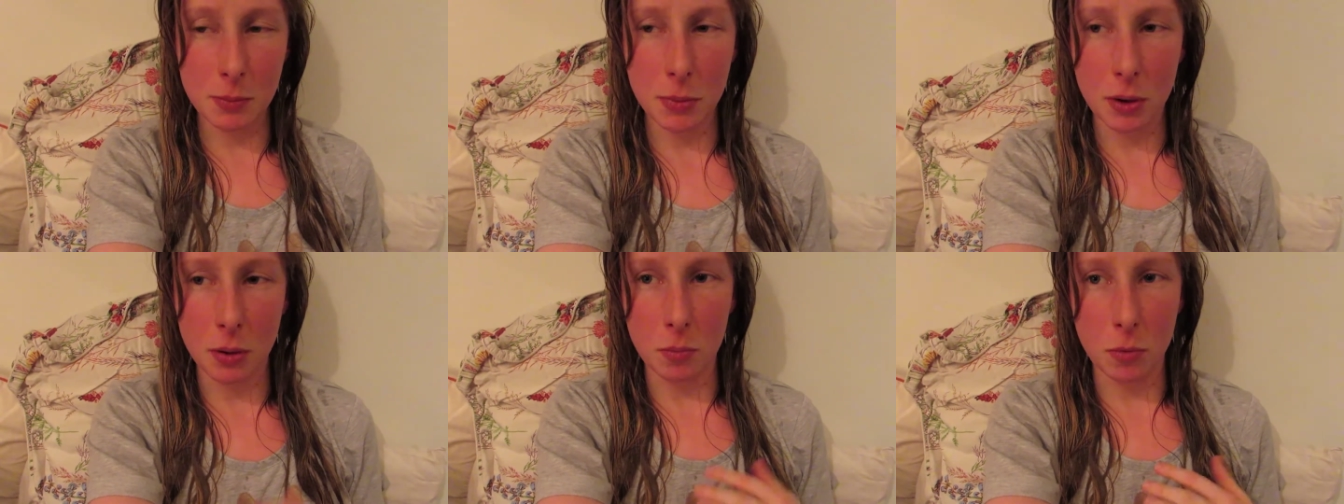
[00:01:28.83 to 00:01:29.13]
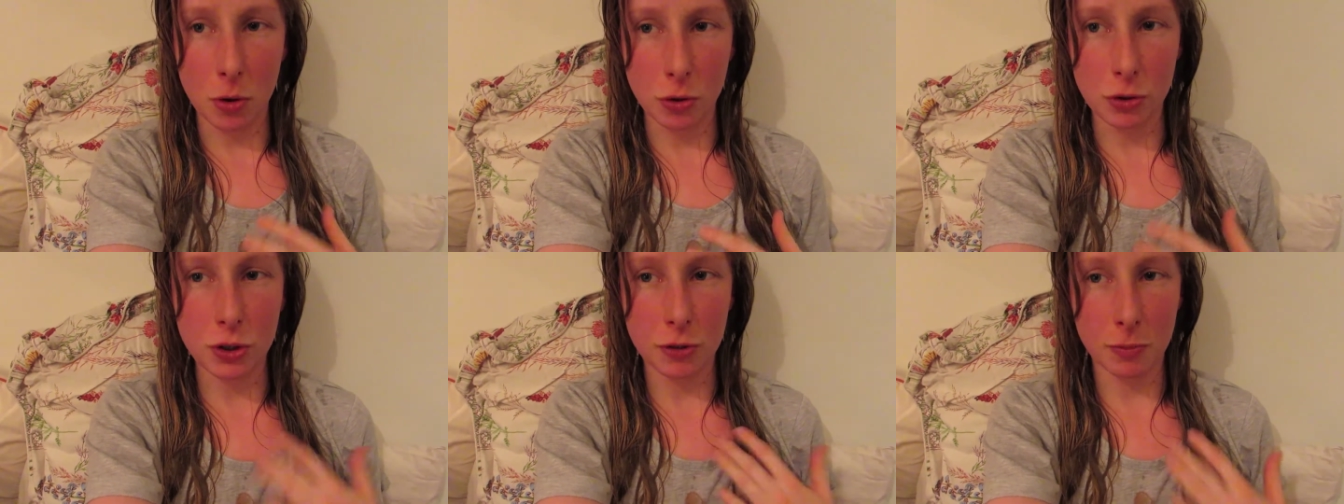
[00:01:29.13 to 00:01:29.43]
but
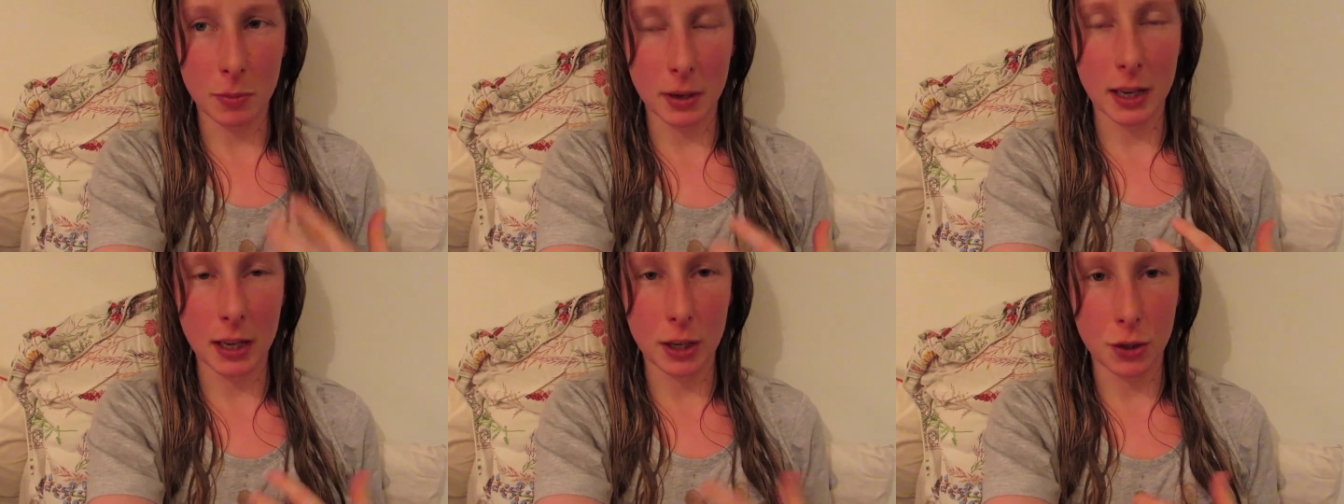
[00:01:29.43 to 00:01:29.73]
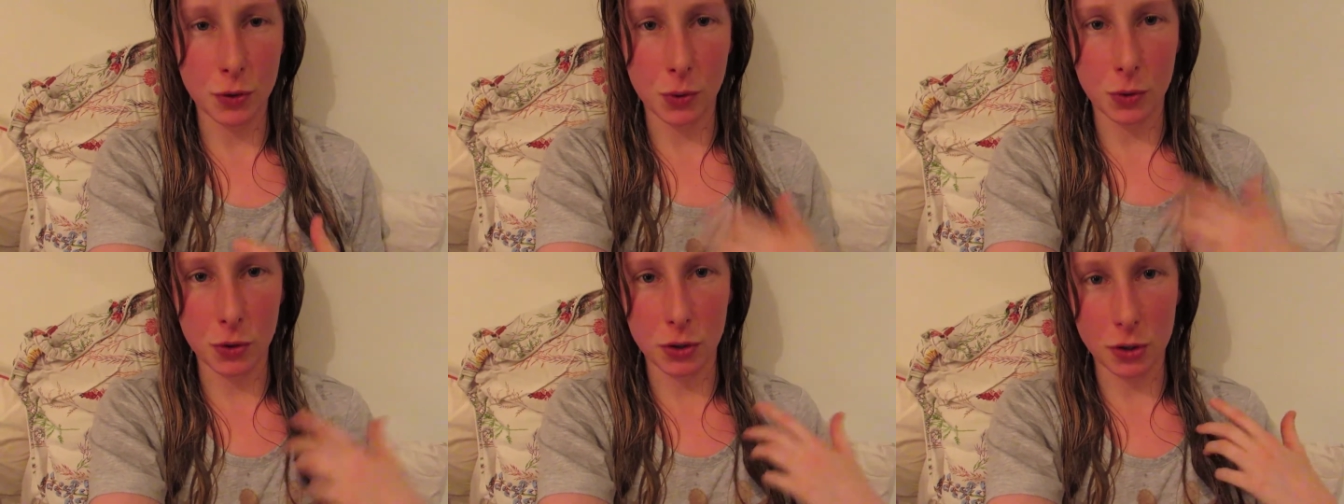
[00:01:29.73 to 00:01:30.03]
most of my naked
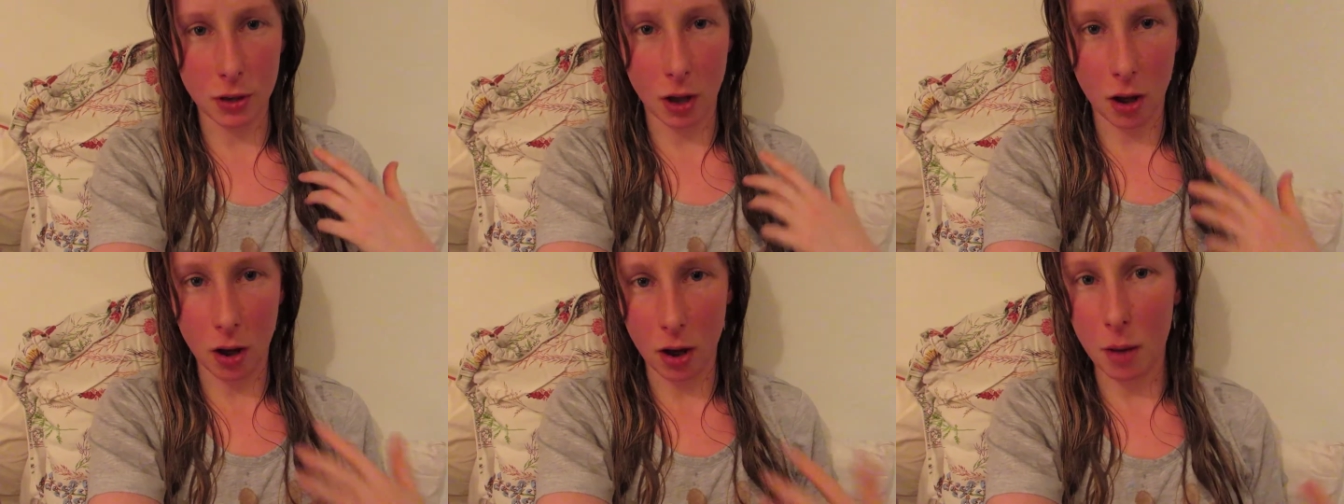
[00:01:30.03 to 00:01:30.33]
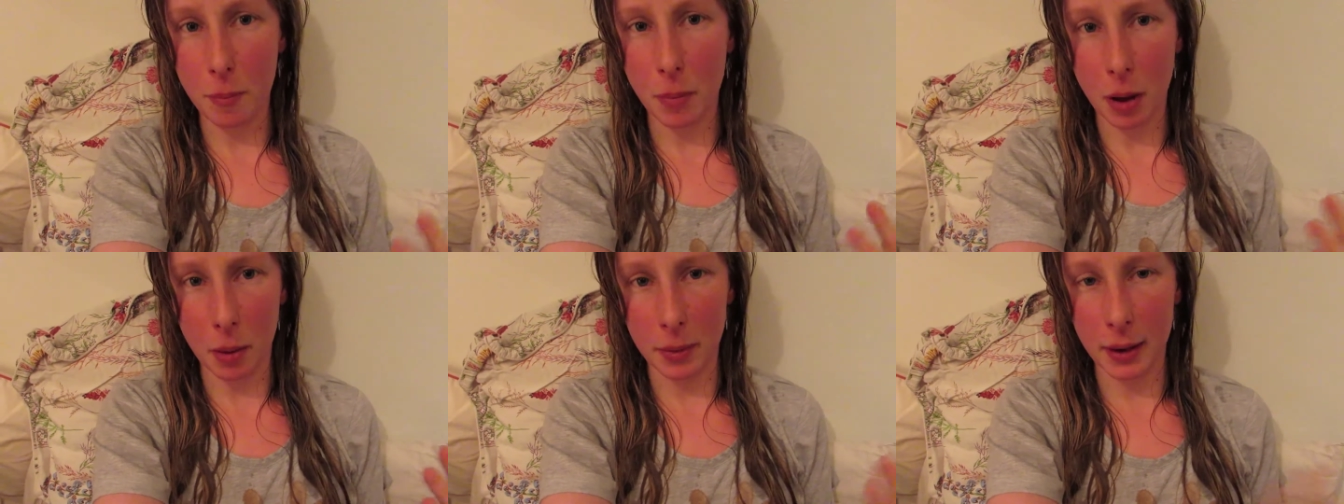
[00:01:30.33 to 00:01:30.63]
truths
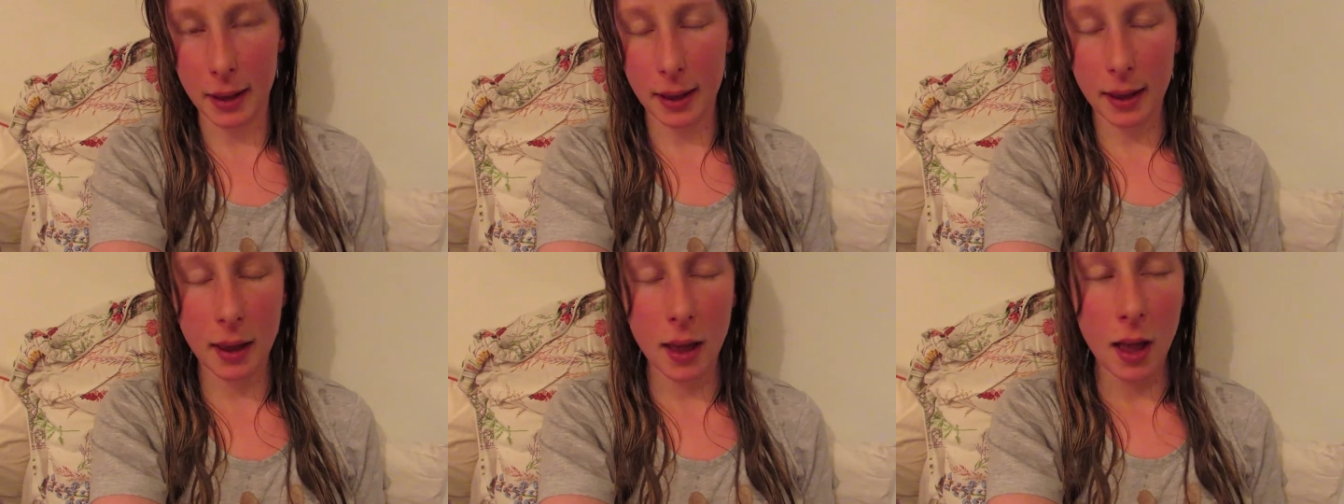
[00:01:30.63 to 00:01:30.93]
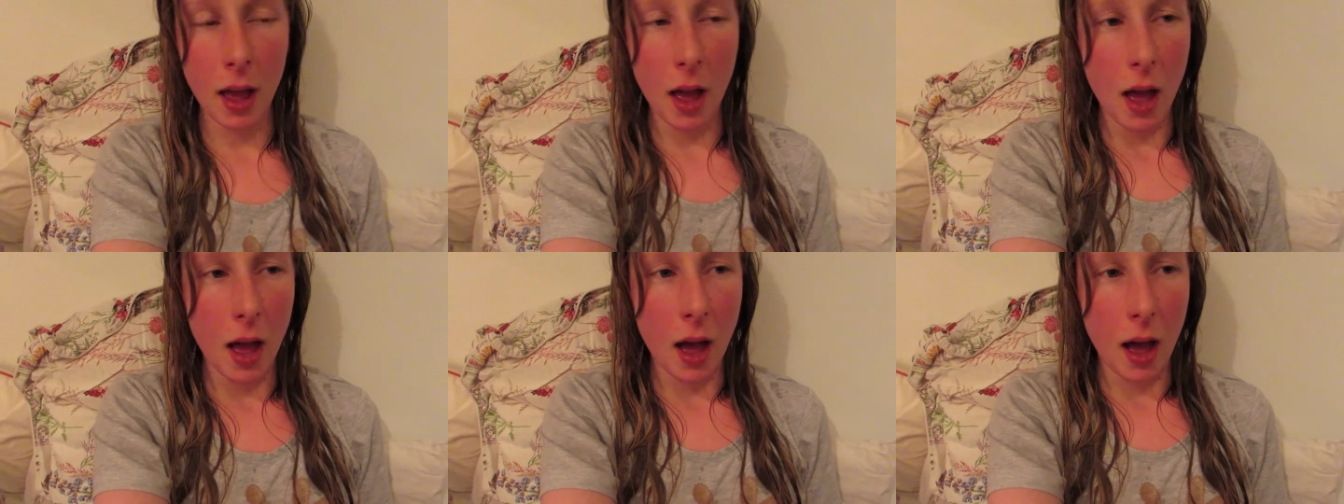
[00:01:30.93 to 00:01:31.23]
are public,
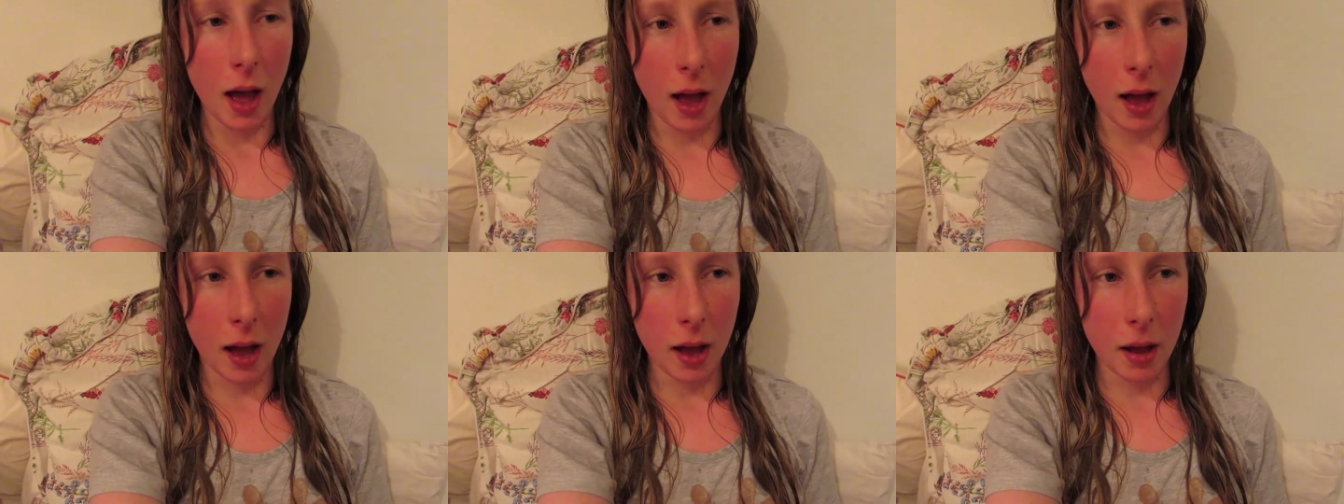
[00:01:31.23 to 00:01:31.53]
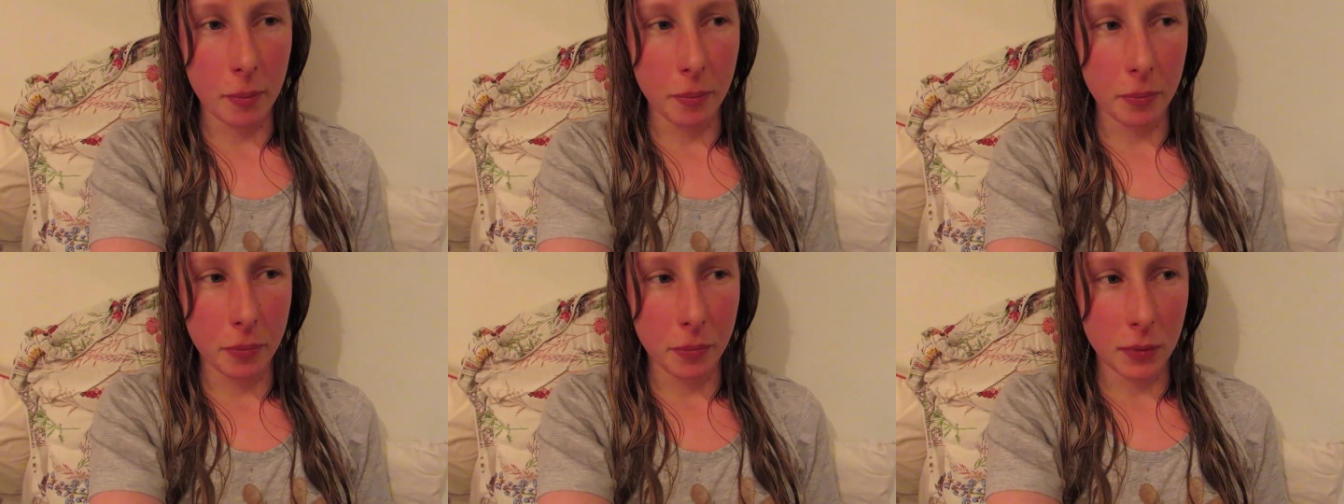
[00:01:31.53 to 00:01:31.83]

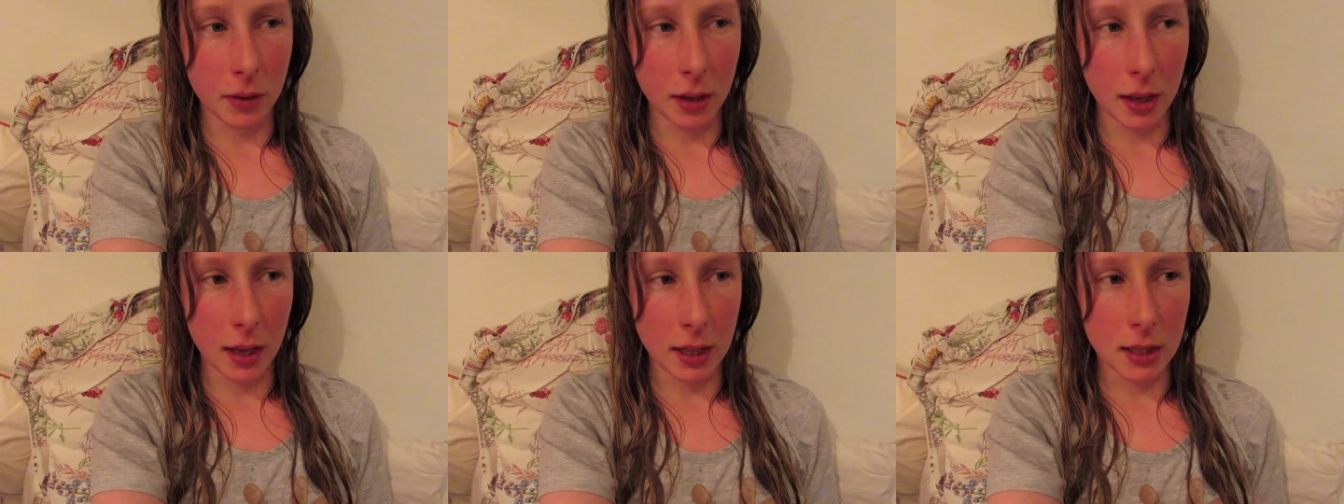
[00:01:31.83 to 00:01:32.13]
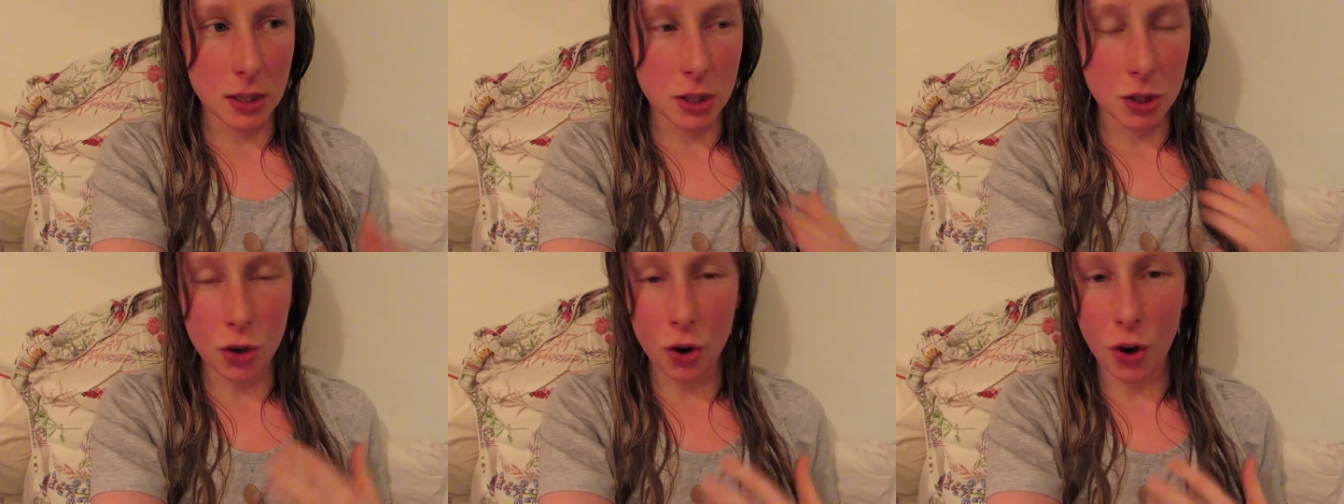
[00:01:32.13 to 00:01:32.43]
um,
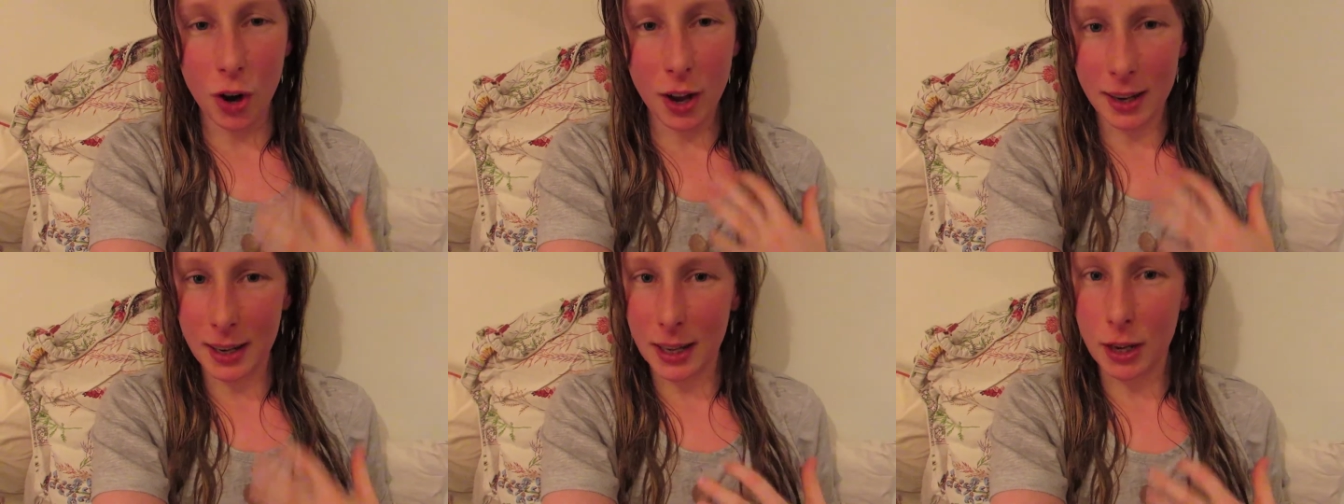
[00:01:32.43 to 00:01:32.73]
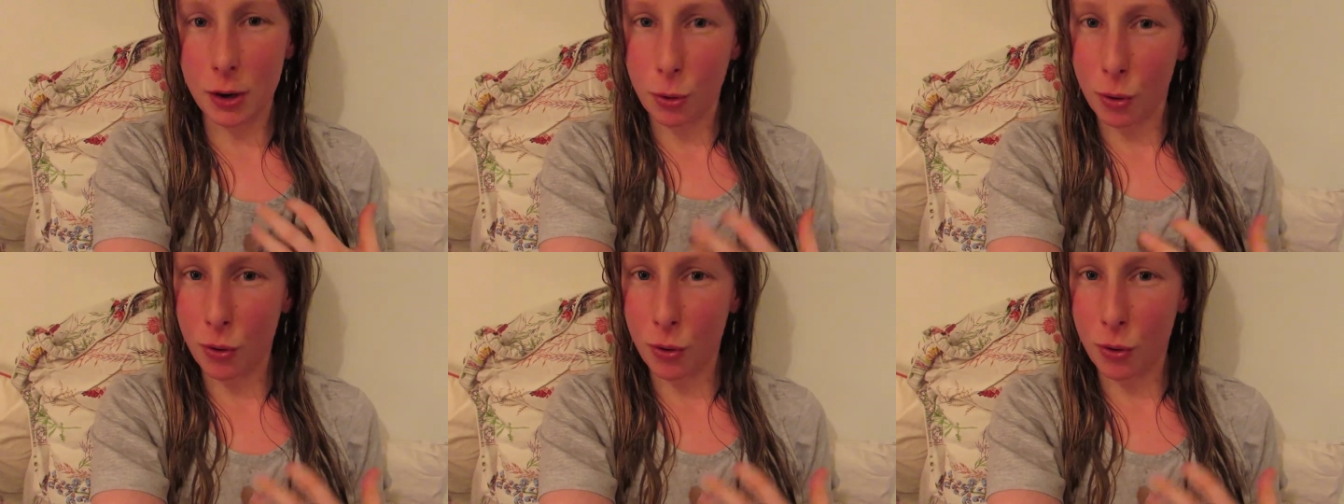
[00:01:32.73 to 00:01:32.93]
it's not an equal